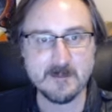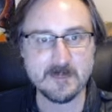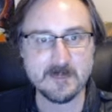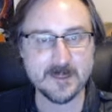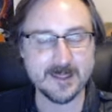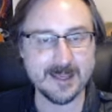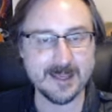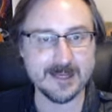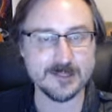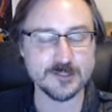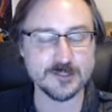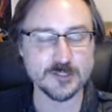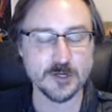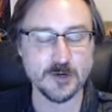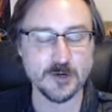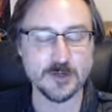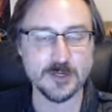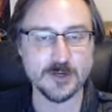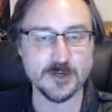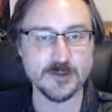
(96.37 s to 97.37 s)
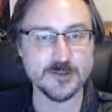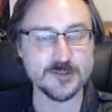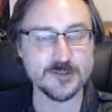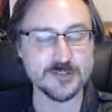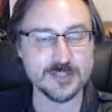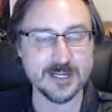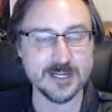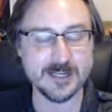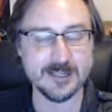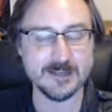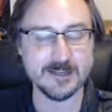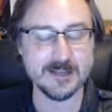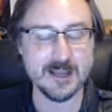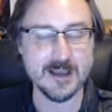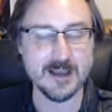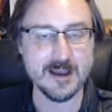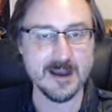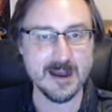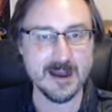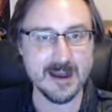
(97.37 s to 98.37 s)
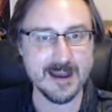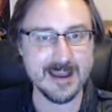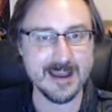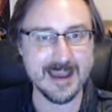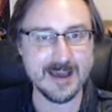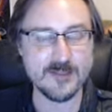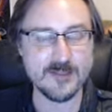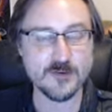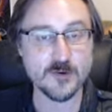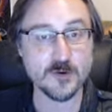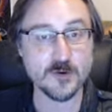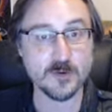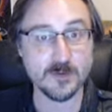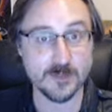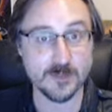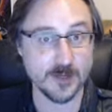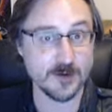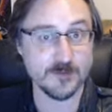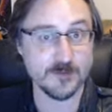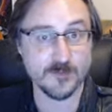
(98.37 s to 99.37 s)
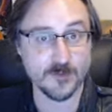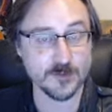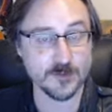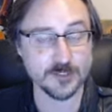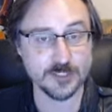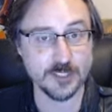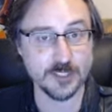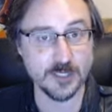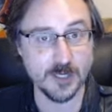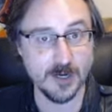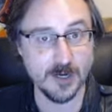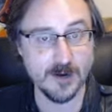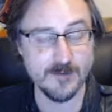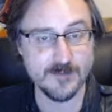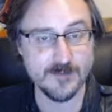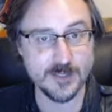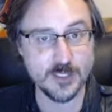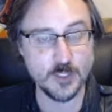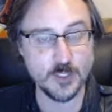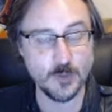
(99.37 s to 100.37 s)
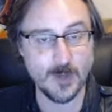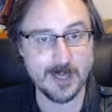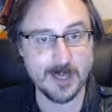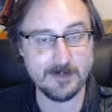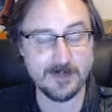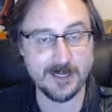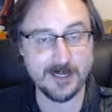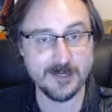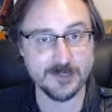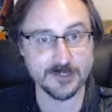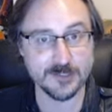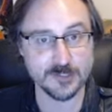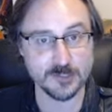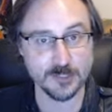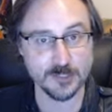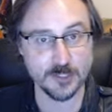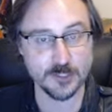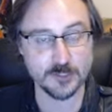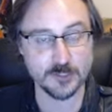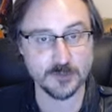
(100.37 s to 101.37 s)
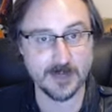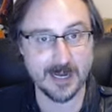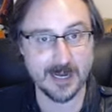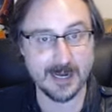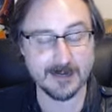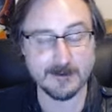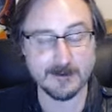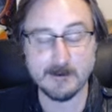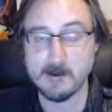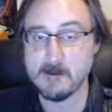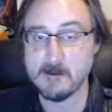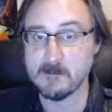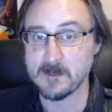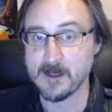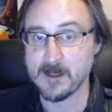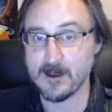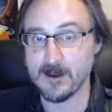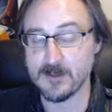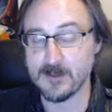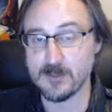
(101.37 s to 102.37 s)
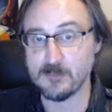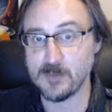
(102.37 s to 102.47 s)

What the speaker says: Yeah, so, you know, the Senate had their version of the UAP Disclosure Act. The